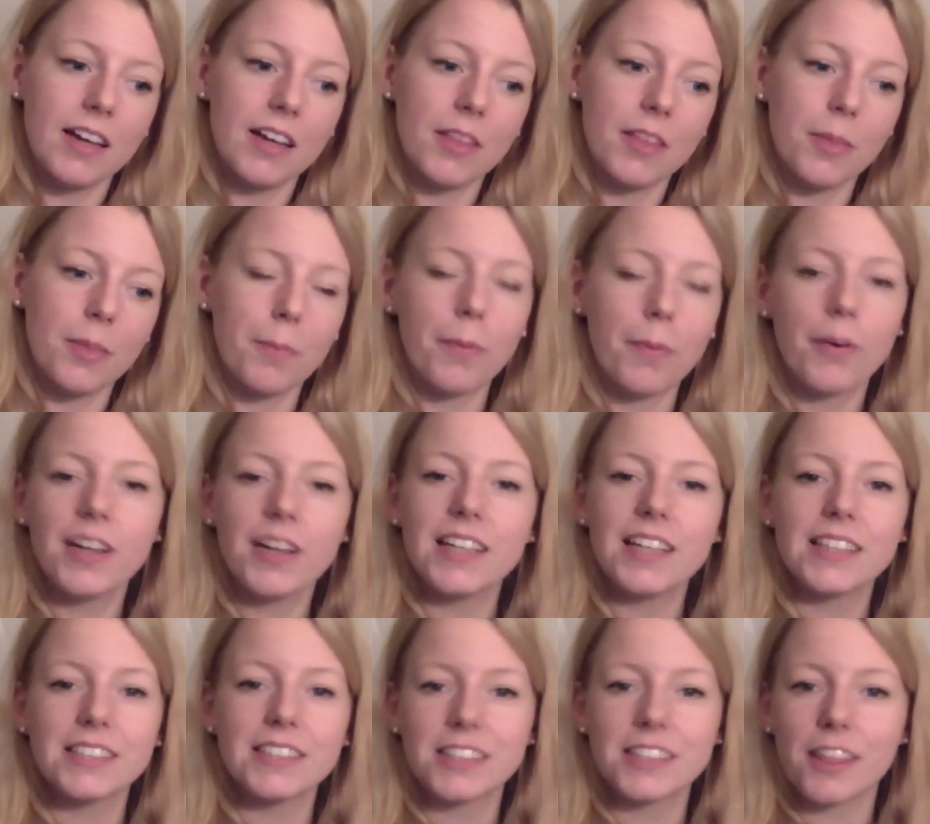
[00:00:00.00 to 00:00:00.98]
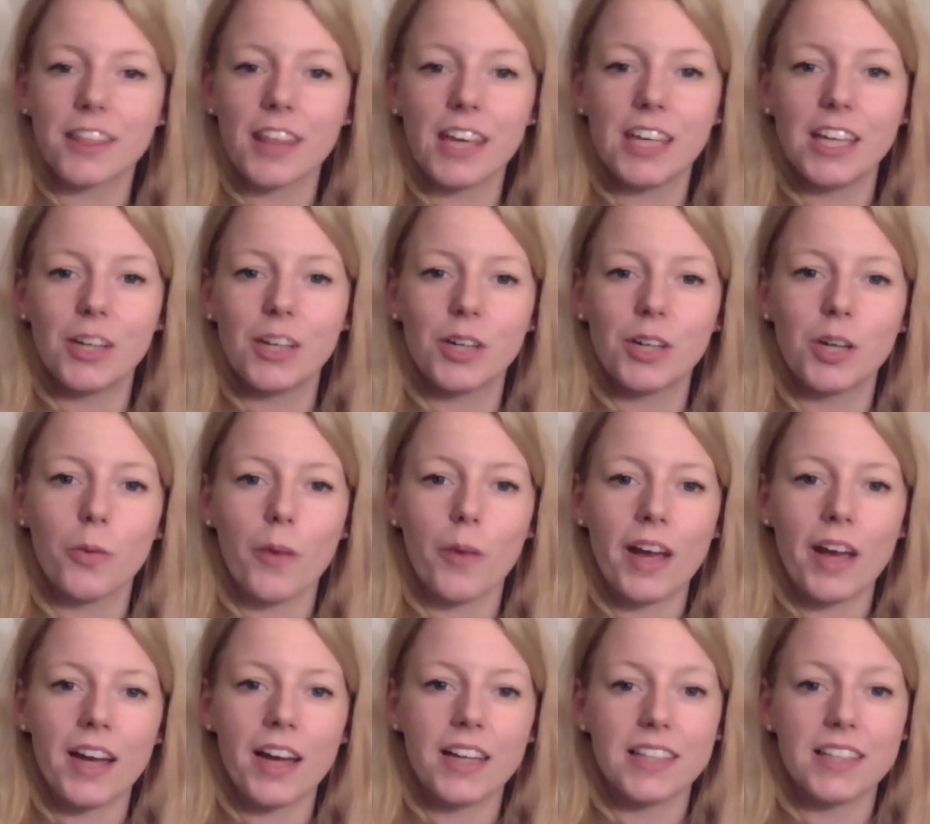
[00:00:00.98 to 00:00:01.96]
The prettiest thing you can
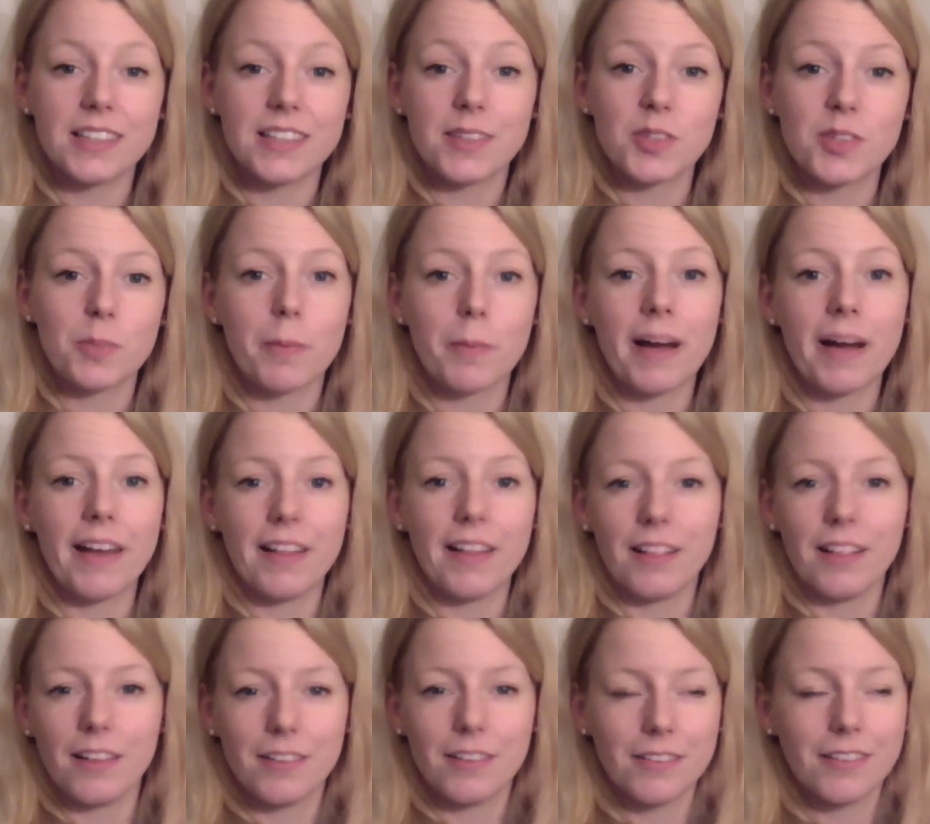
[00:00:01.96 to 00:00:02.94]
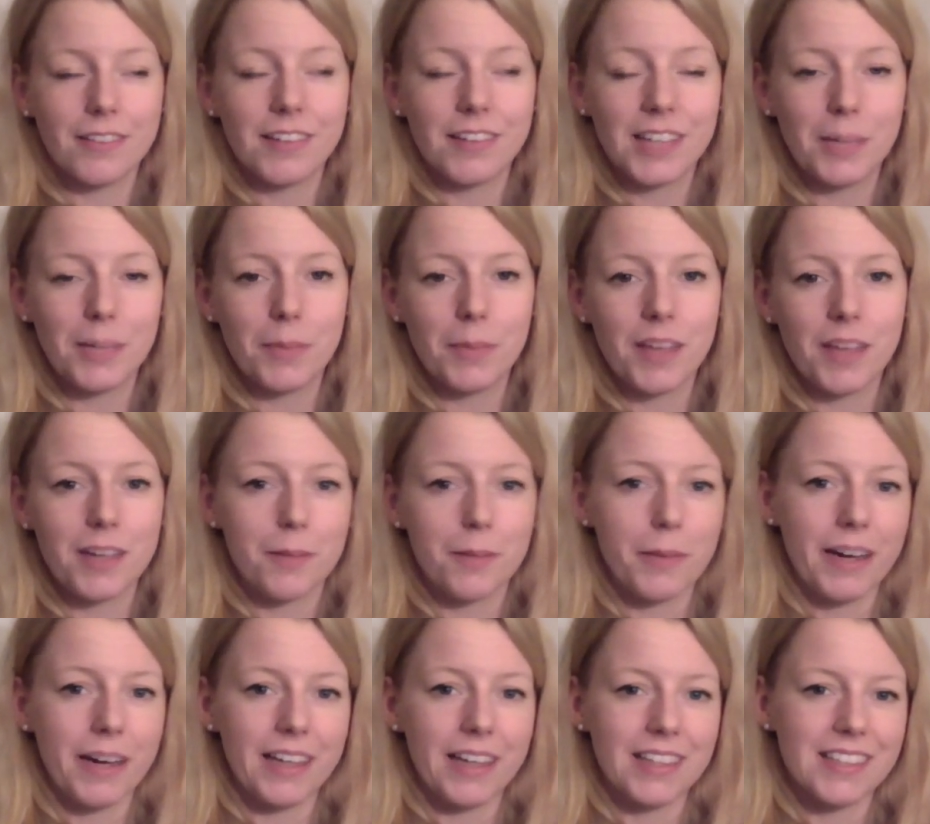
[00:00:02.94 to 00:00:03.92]
wear is a smile. Keep that in
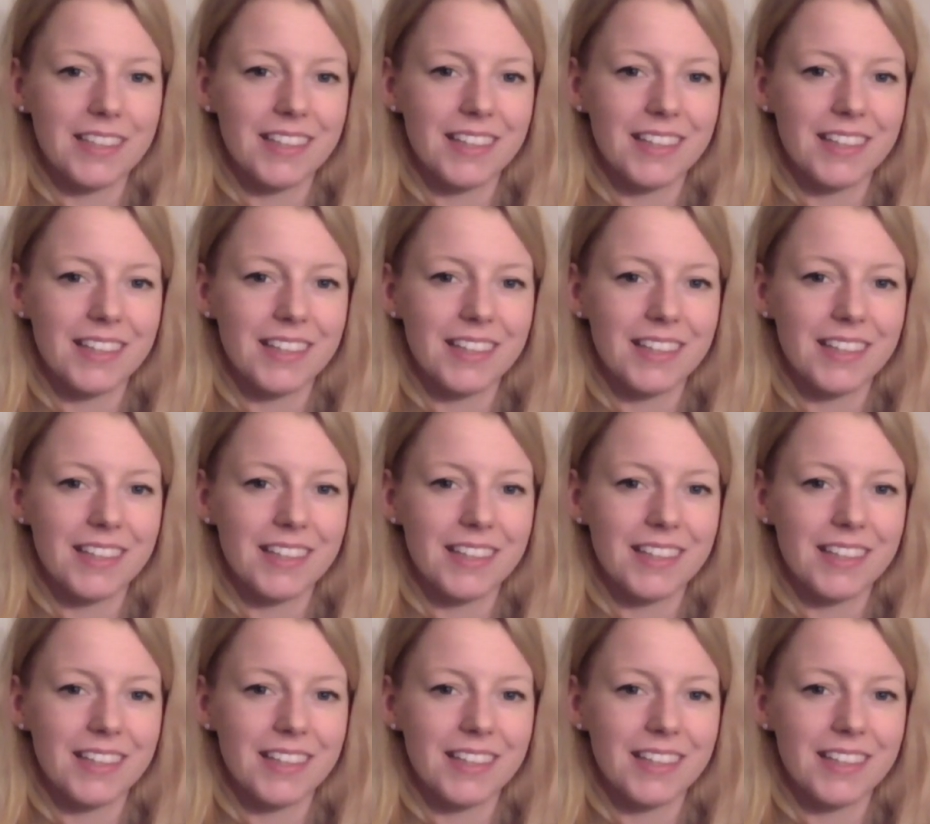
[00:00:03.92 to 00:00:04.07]
mind.